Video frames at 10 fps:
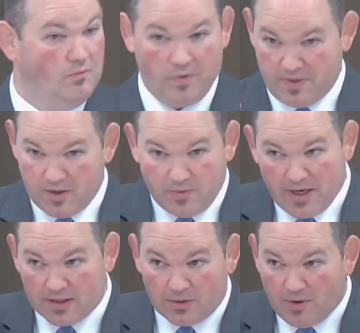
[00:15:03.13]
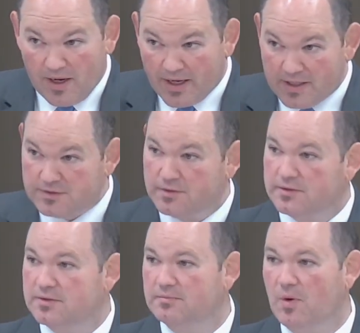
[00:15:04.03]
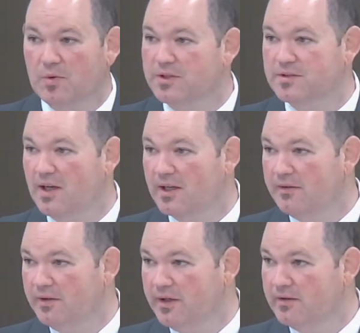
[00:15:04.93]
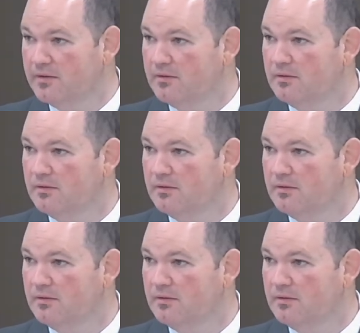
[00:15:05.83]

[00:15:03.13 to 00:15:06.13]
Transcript: We think we got the right answers, but we're just not living it.